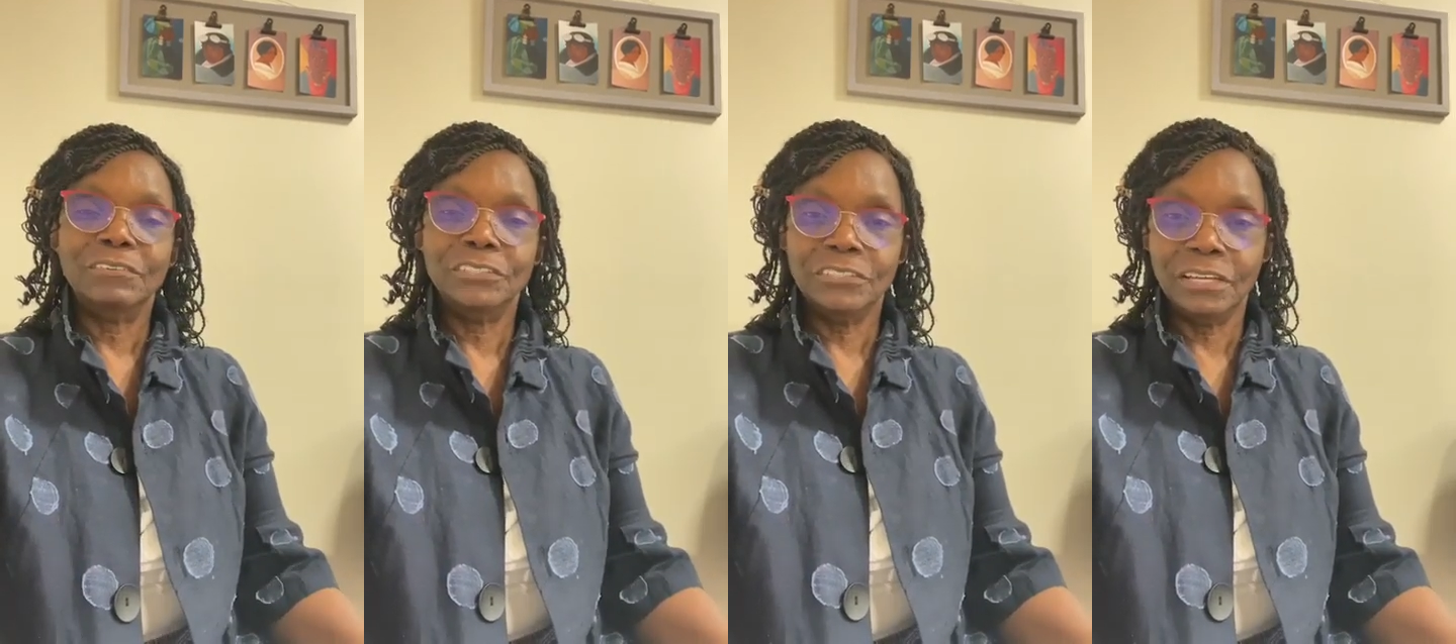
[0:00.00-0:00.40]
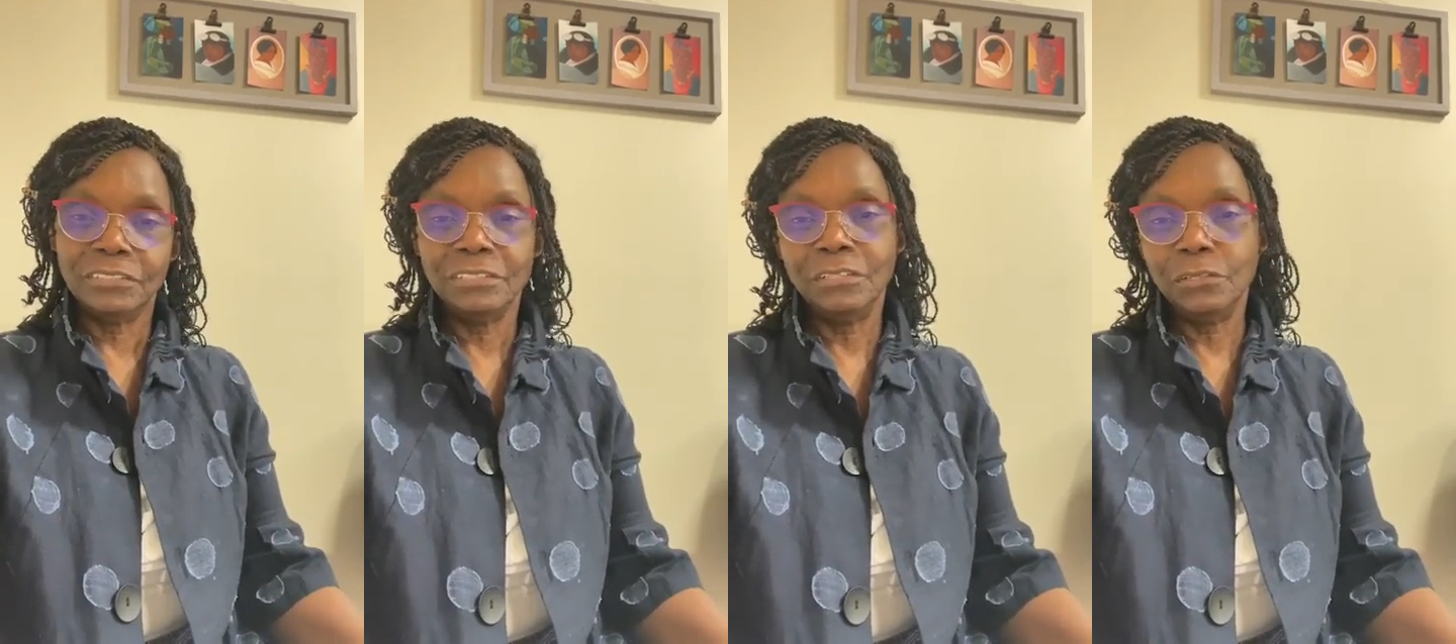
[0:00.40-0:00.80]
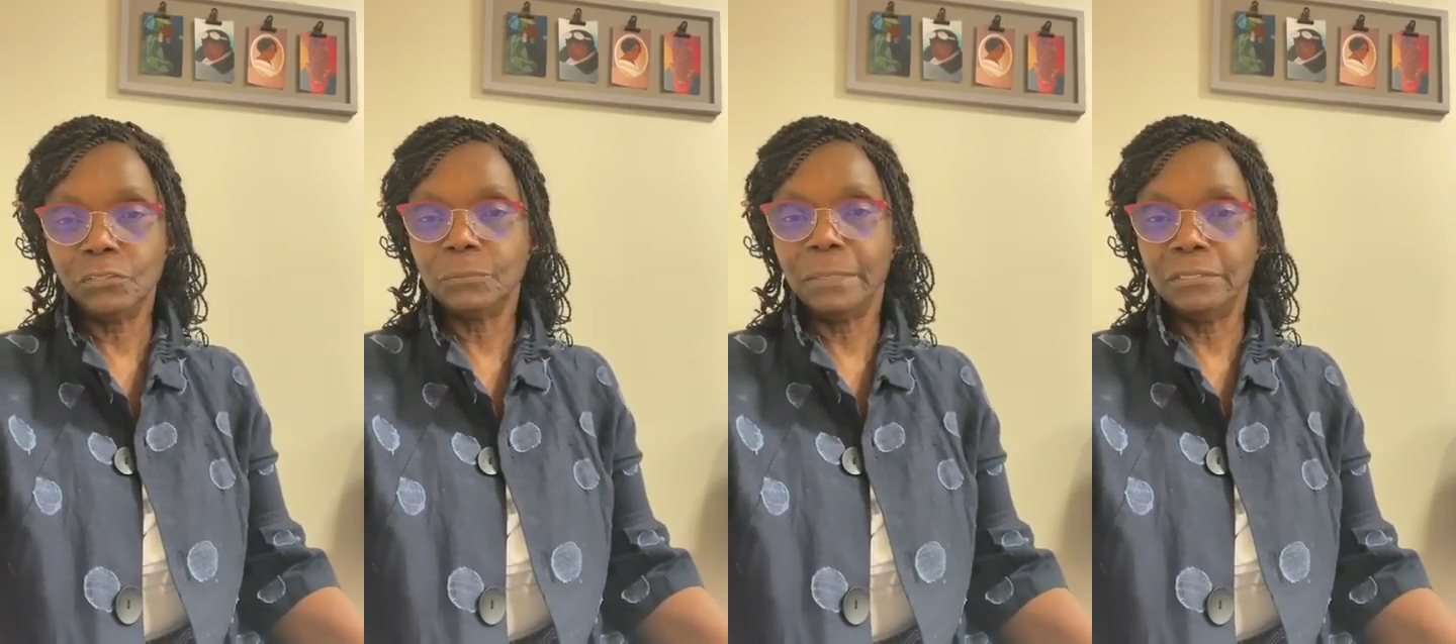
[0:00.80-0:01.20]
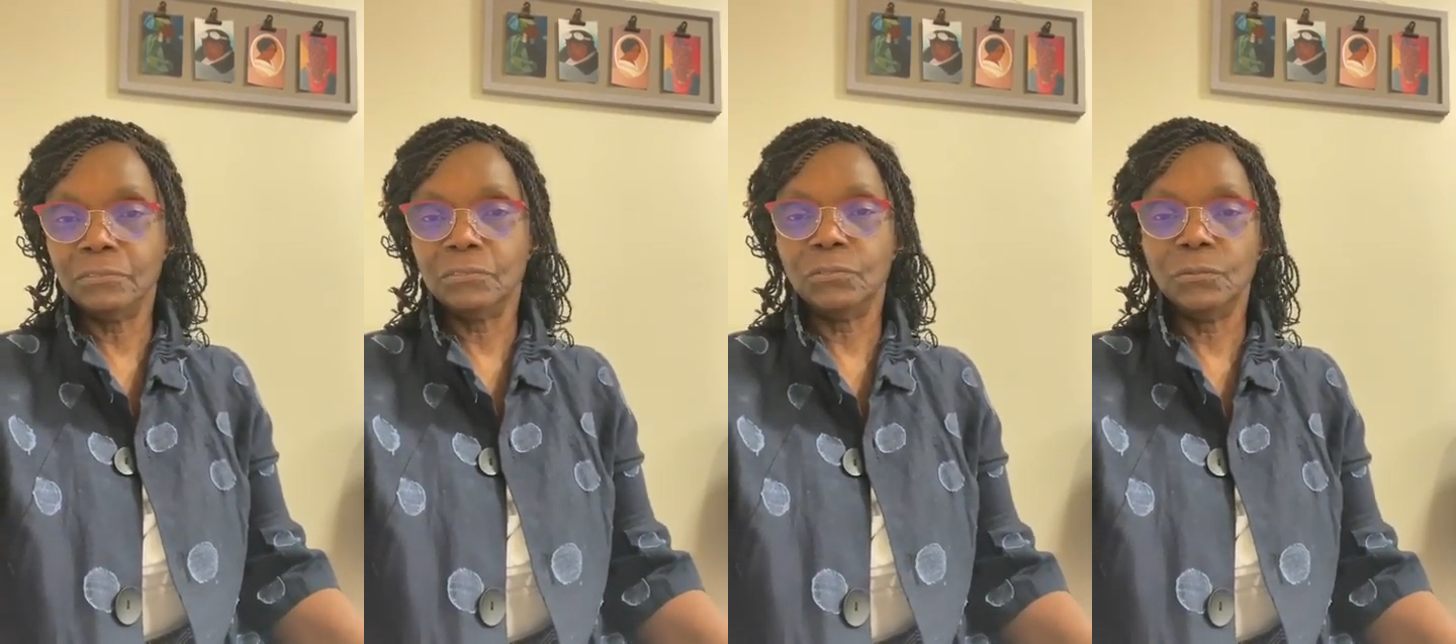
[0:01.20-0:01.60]
rejection in those
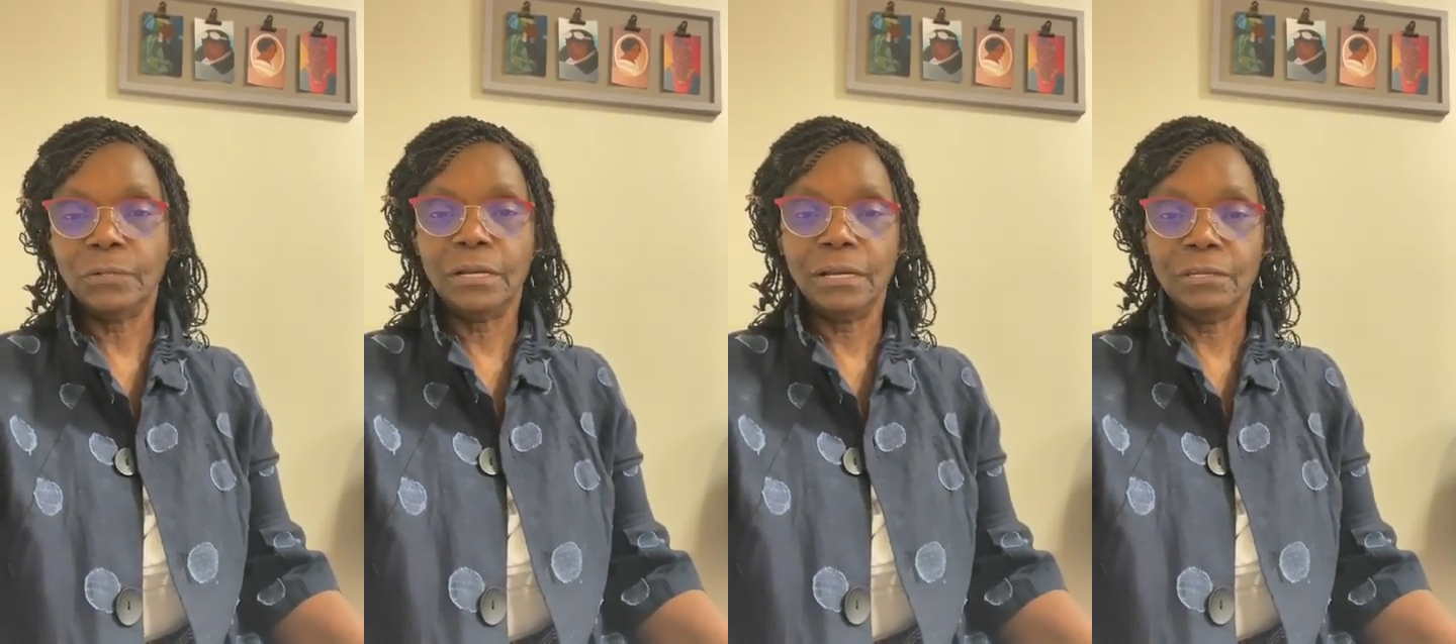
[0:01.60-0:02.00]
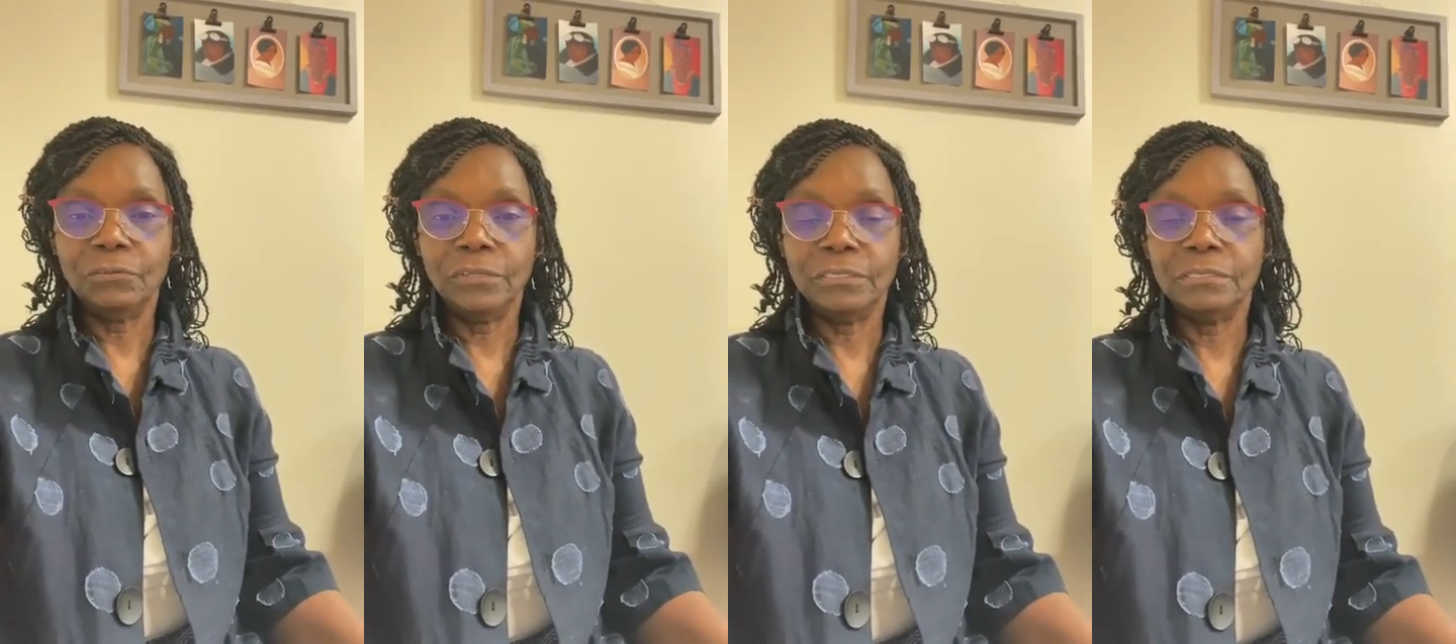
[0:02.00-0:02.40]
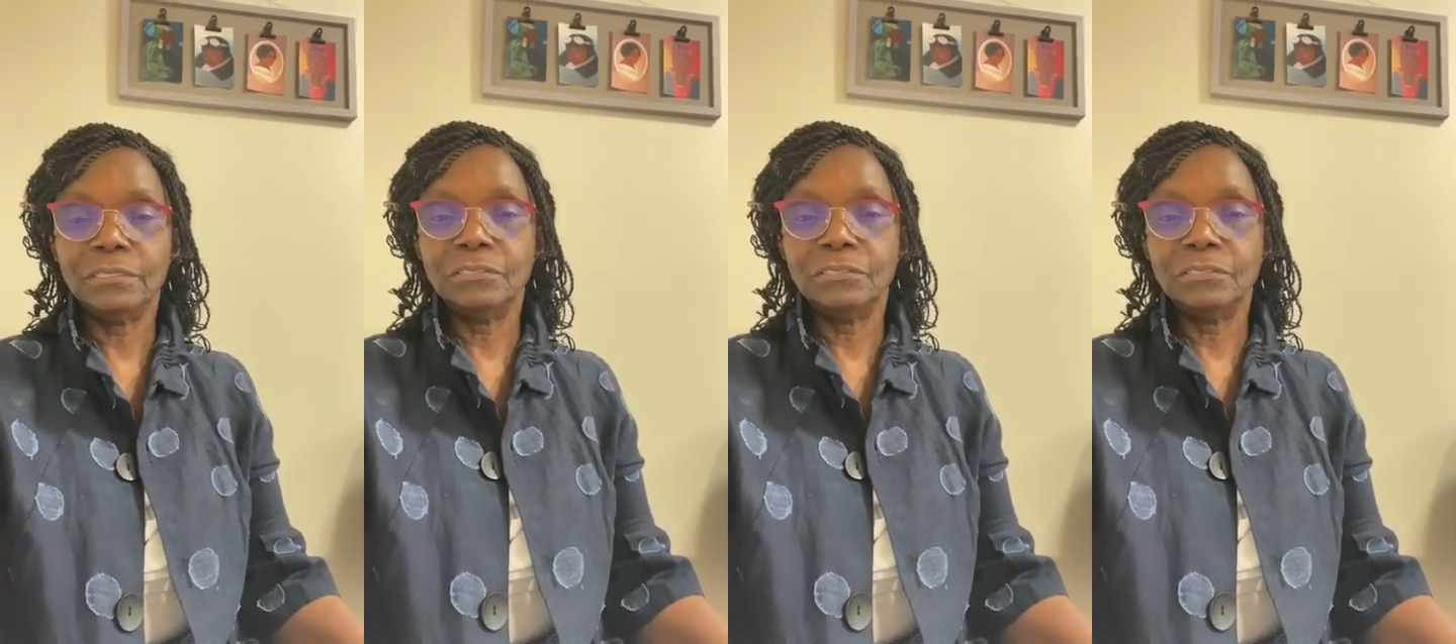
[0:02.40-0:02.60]
patients who are high risk,